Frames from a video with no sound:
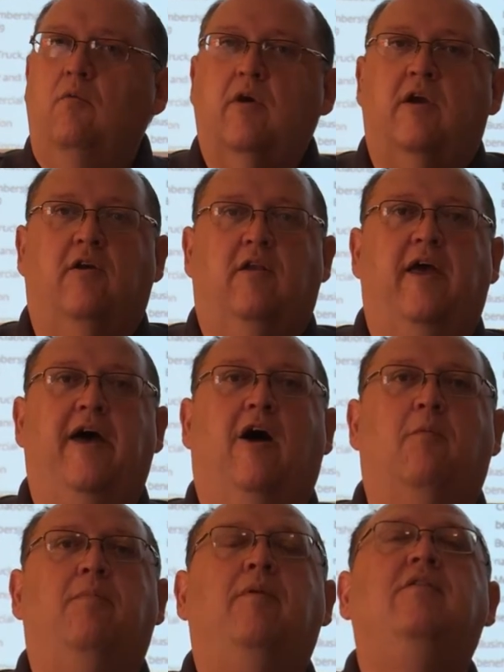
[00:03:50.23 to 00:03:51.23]
We're here to
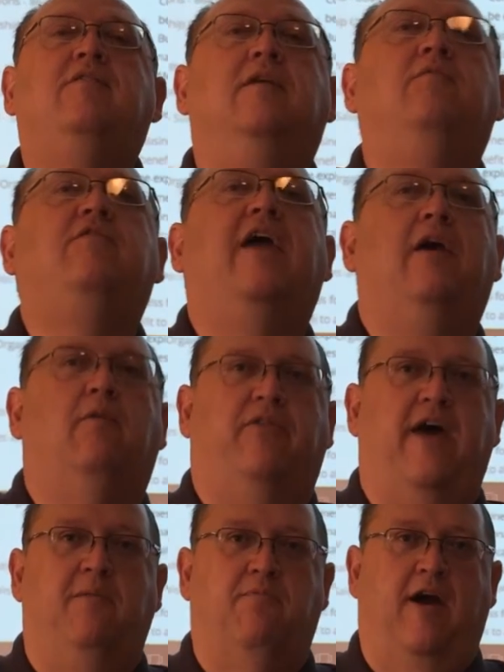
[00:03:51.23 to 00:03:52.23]
help. Tim Shank with
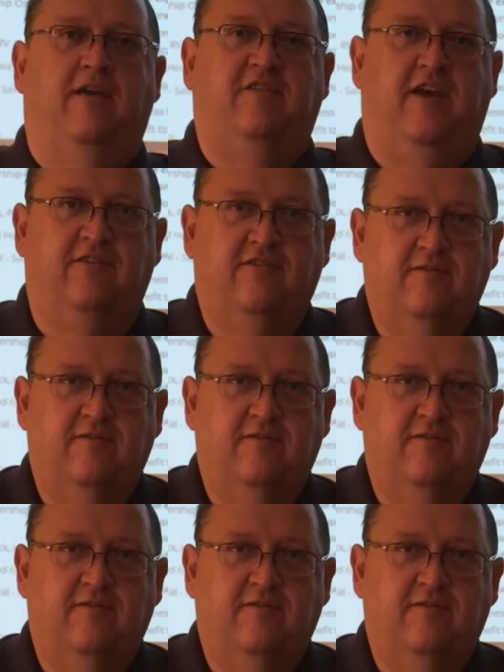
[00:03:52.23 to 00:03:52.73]
iProcess.